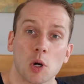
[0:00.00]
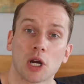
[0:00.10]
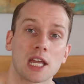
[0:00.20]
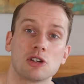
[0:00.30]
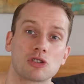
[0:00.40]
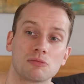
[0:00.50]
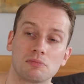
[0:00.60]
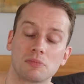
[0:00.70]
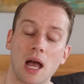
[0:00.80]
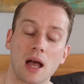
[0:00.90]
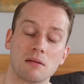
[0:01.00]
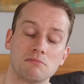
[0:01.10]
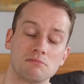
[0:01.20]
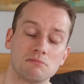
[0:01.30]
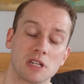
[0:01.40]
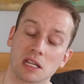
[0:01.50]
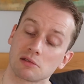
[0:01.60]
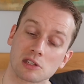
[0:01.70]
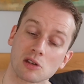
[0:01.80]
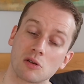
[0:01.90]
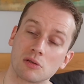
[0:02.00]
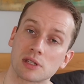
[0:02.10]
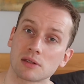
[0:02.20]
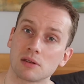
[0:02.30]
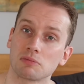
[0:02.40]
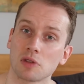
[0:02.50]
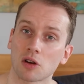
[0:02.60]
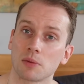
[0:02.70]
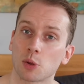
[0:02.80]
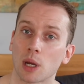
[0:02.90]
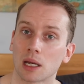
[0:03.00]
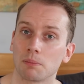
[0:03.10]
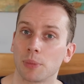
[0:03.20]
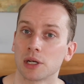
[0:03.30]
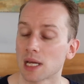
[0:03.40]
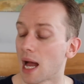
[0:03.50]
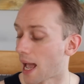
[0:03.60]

gauge knit, so it's not going to be quick, but I